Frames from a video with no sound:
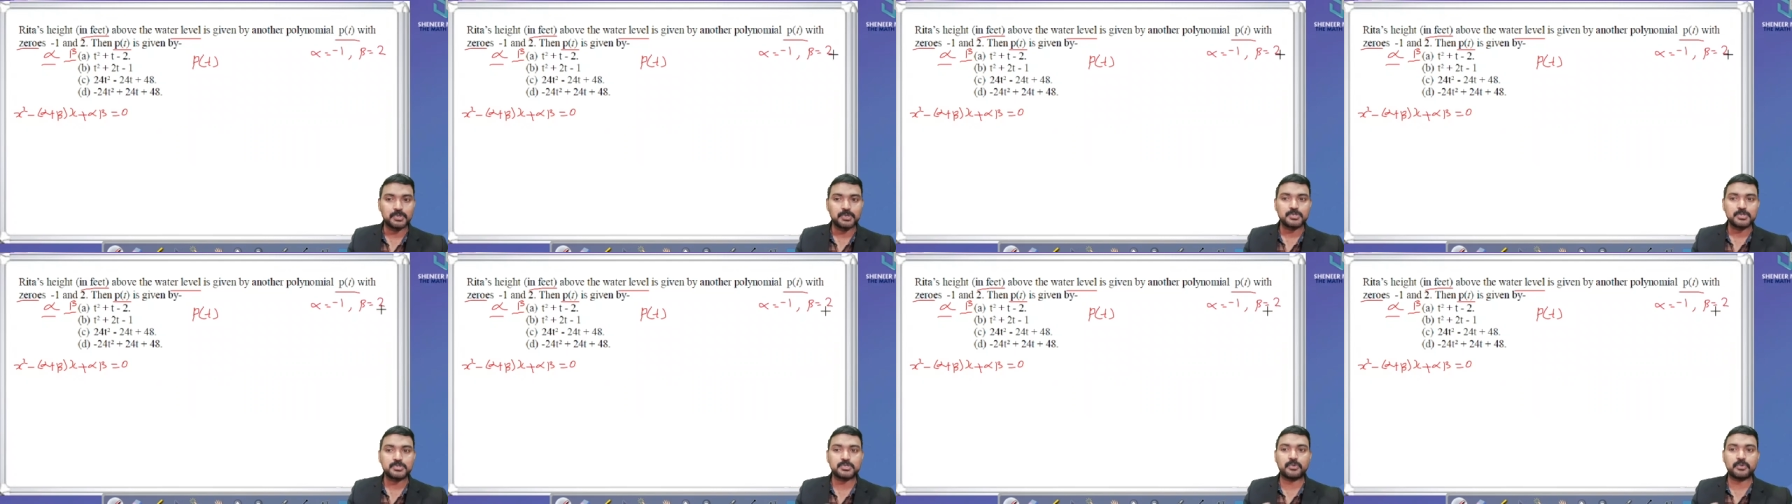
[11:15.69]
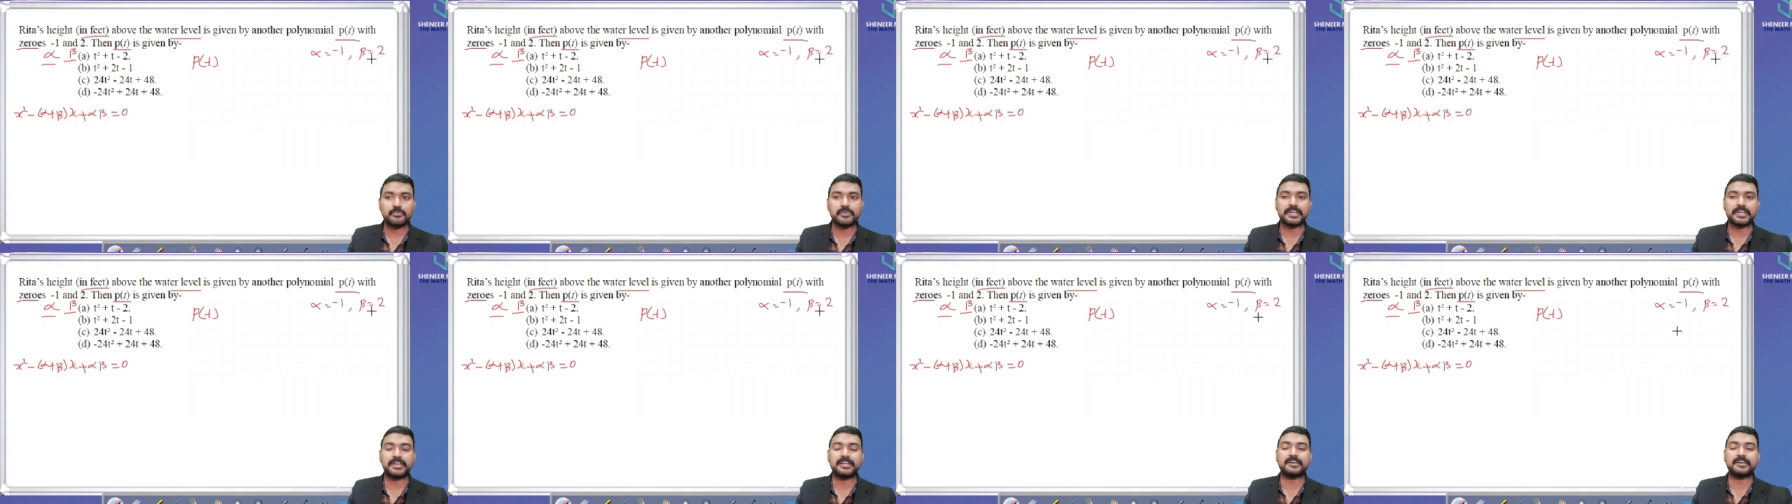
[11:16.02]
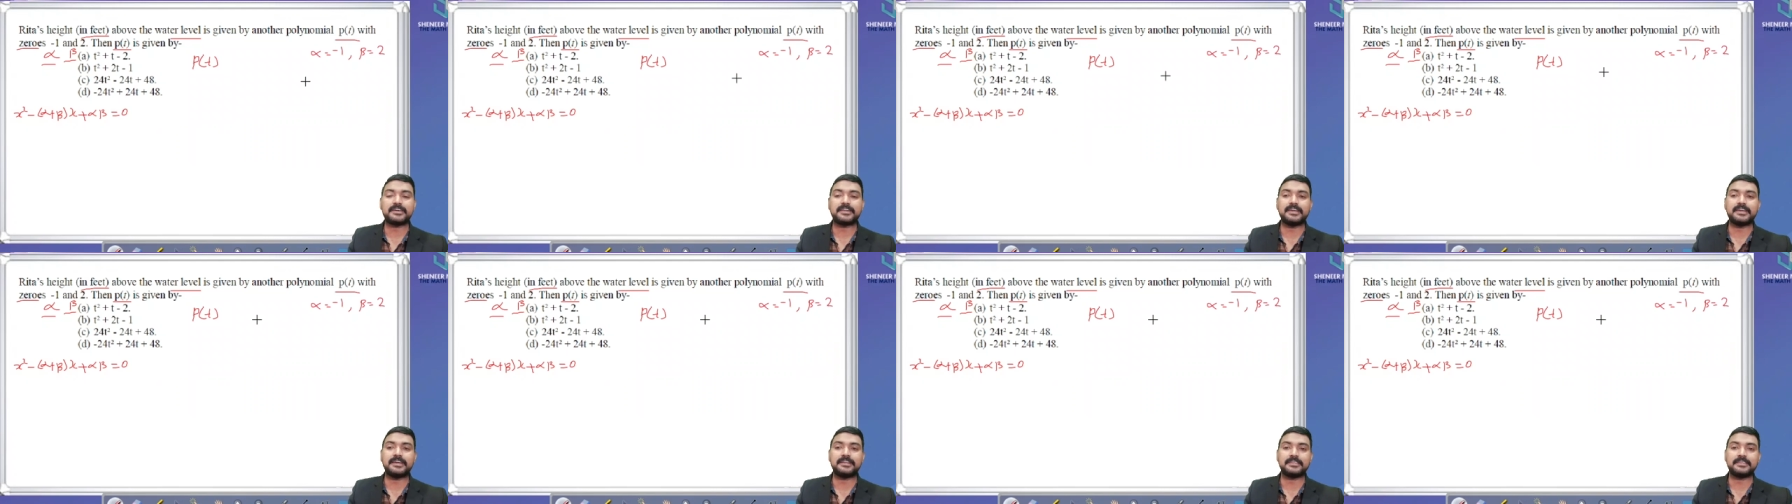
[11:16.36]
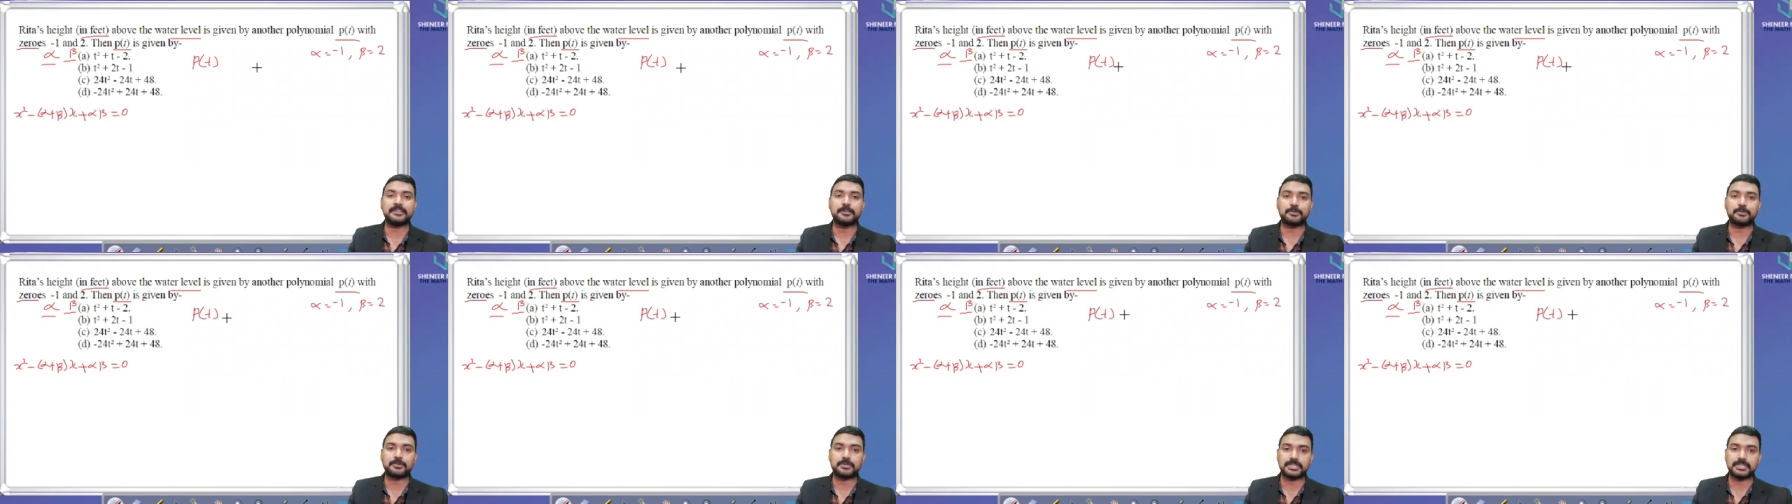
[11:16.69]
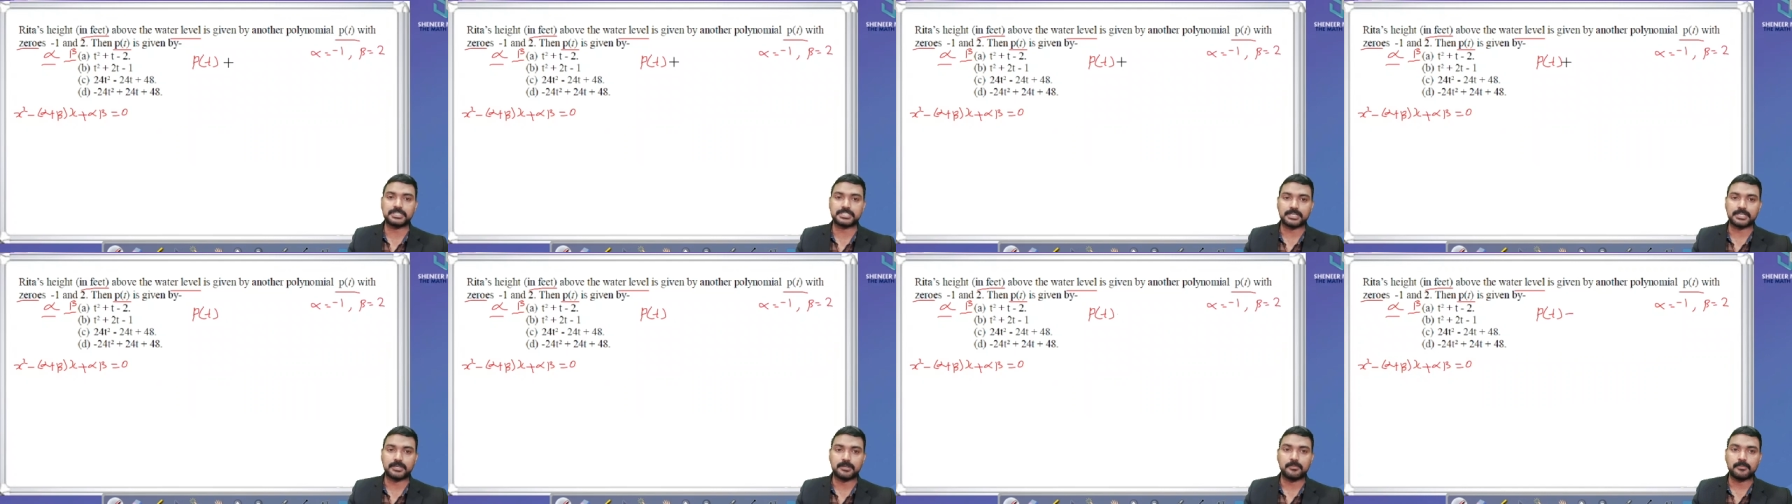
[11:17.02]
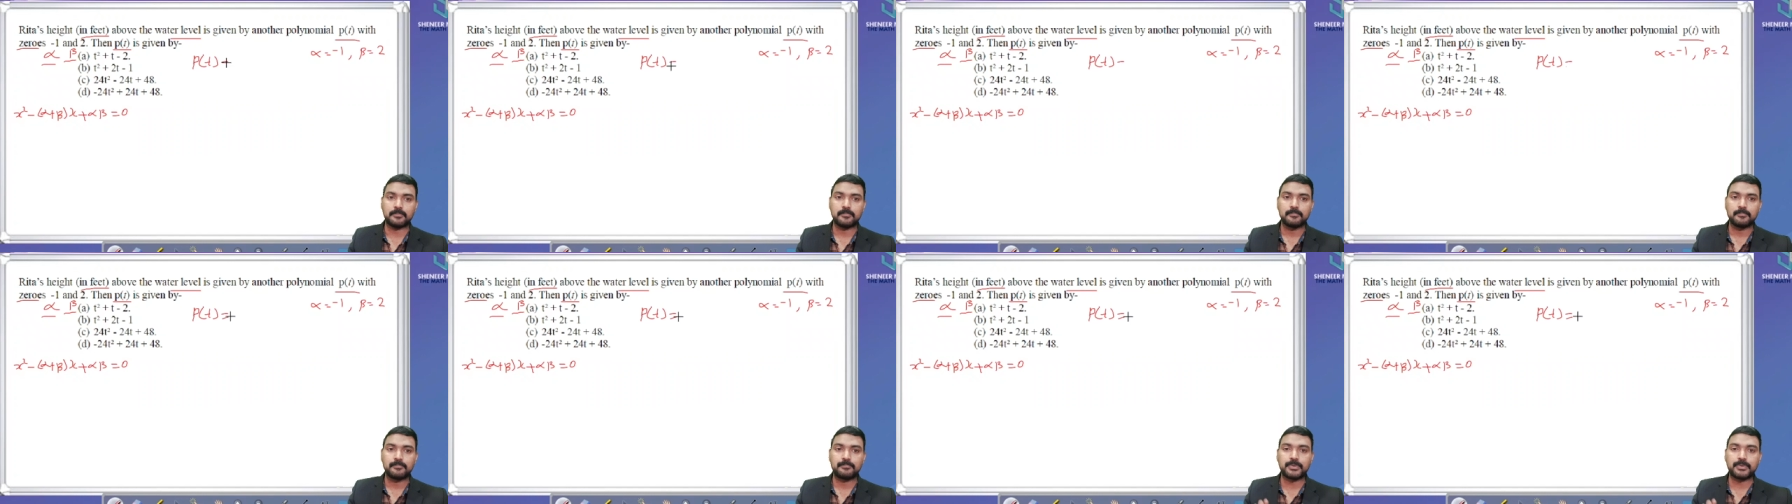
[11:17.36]
So we can create the equation
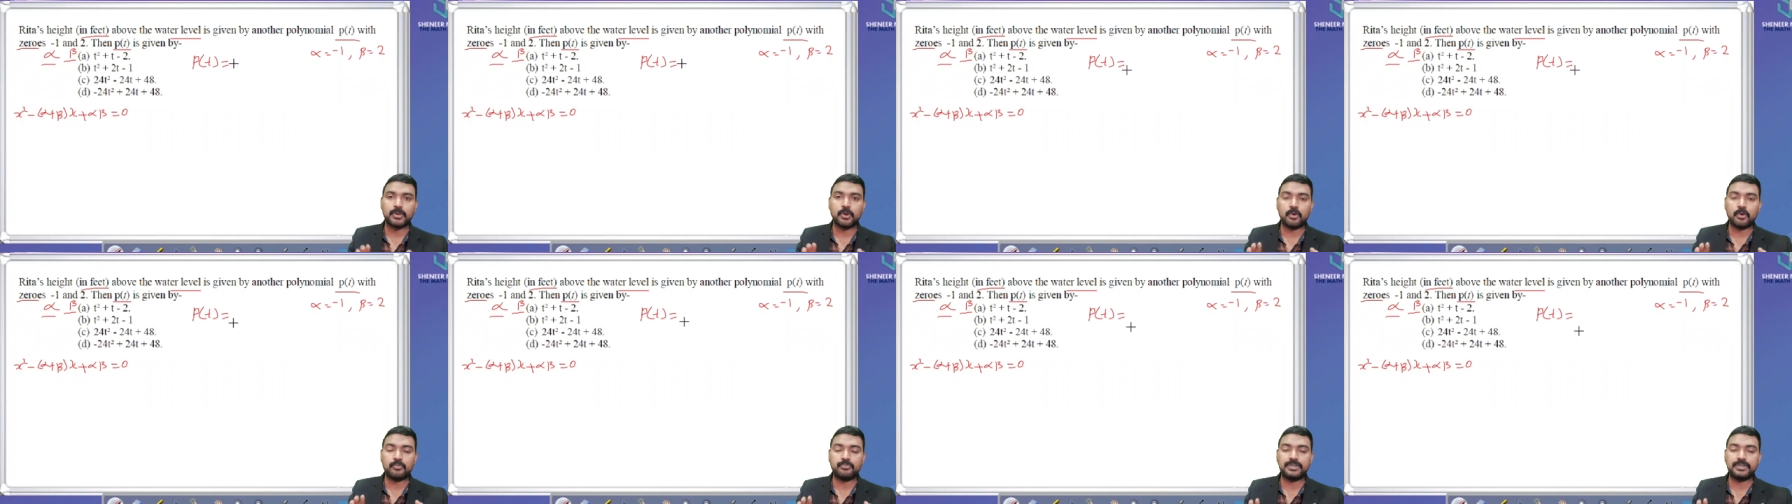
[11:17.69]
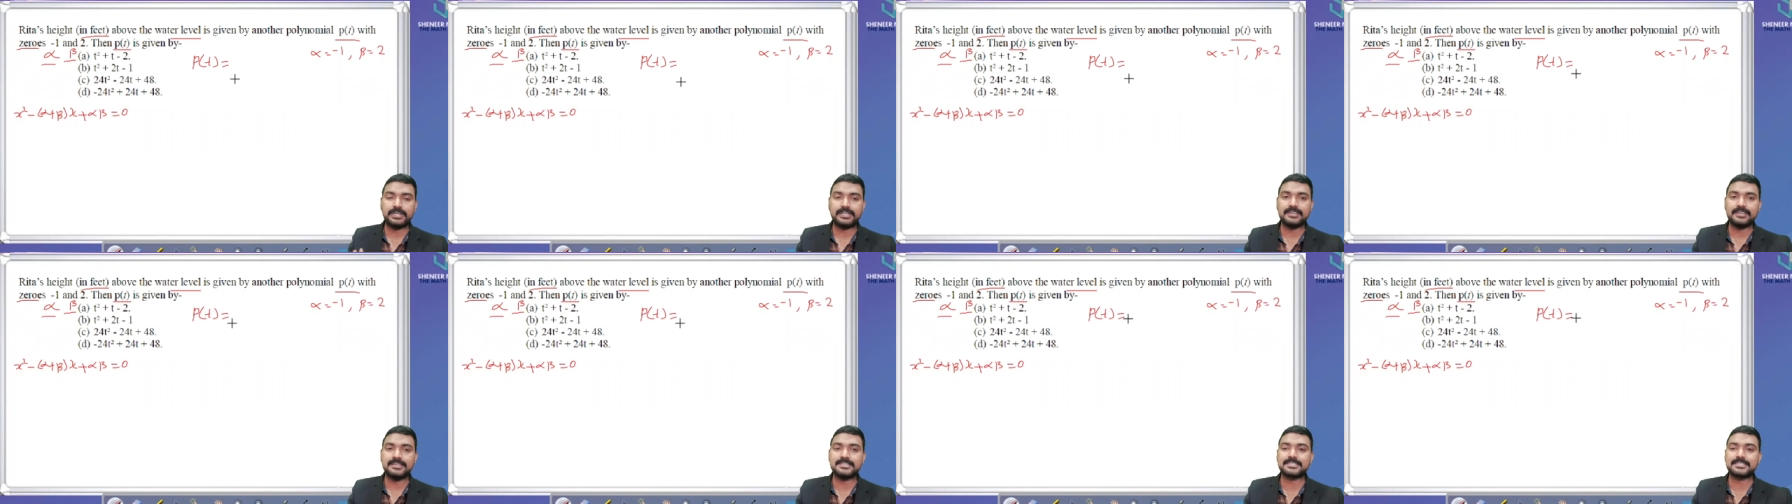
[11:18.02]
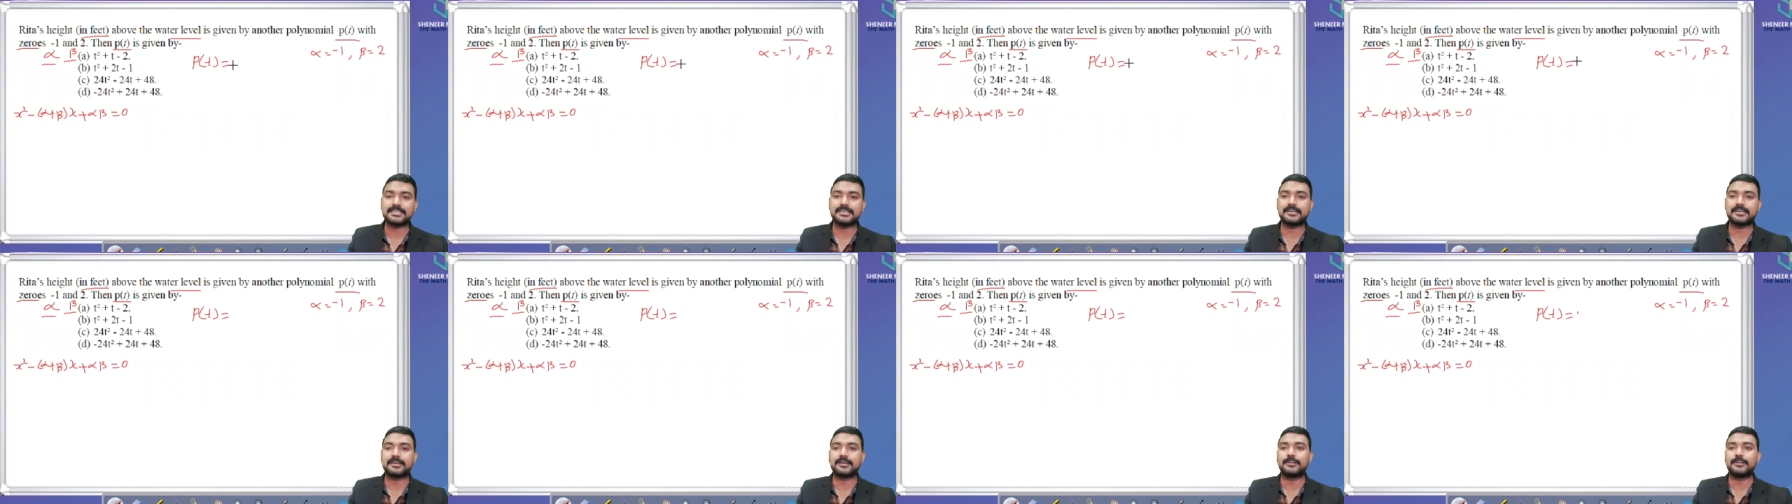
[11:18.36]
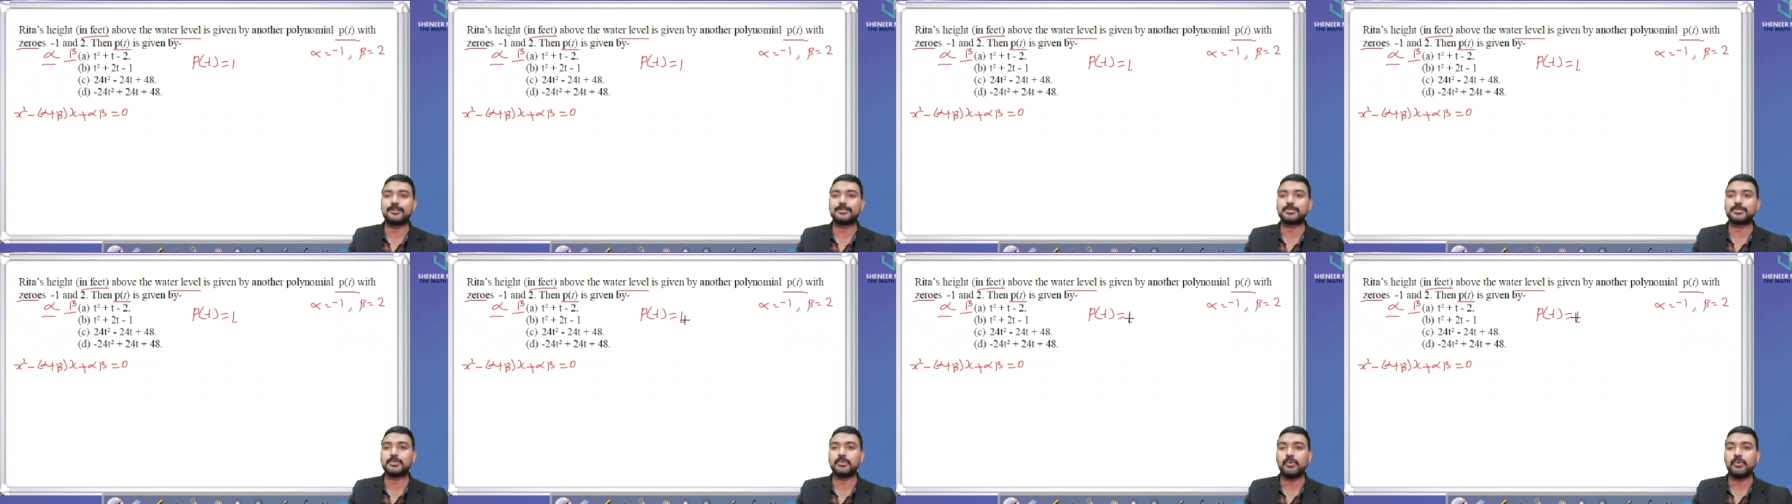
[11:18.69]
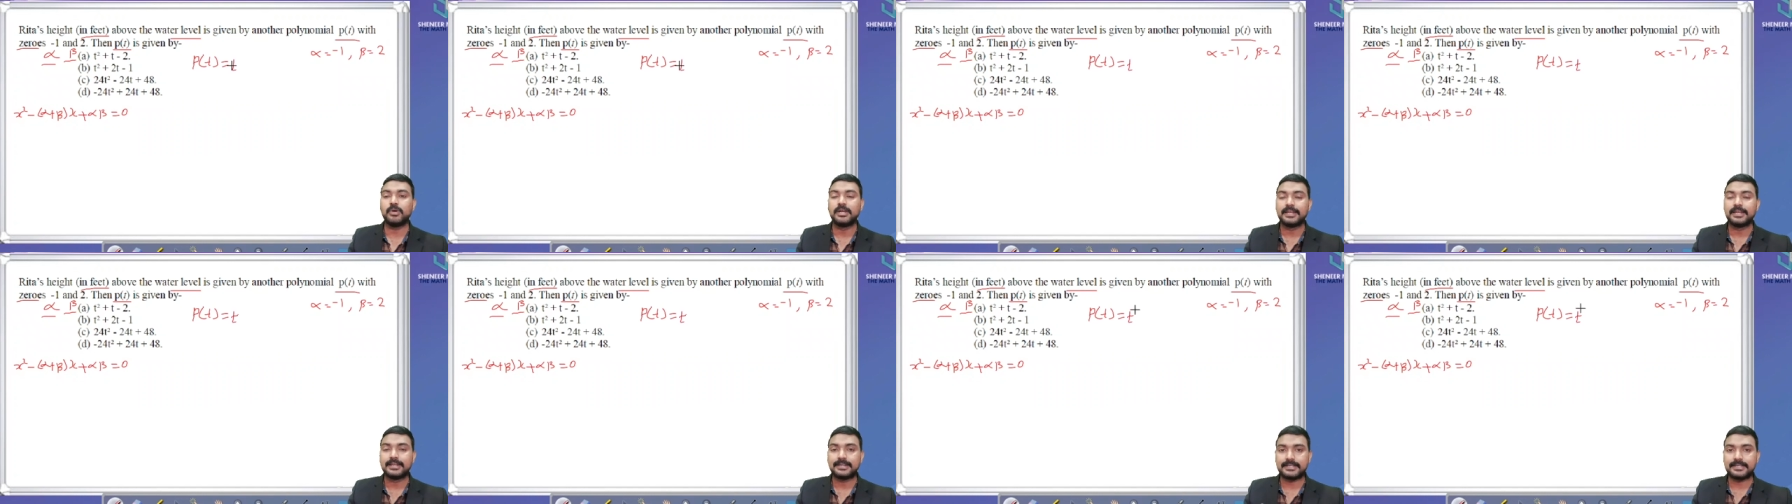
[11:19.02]
p of t is equal to